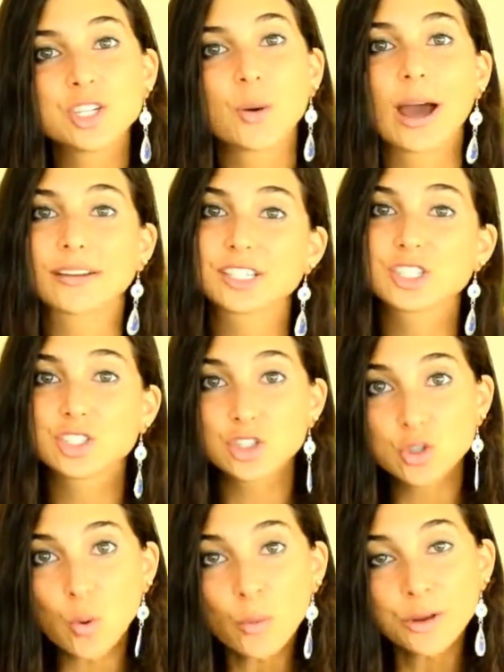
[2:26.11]
to know how to
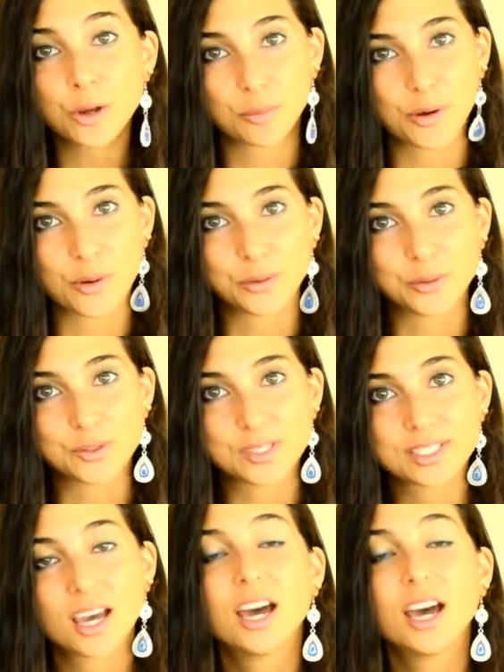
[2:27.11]
store your produce,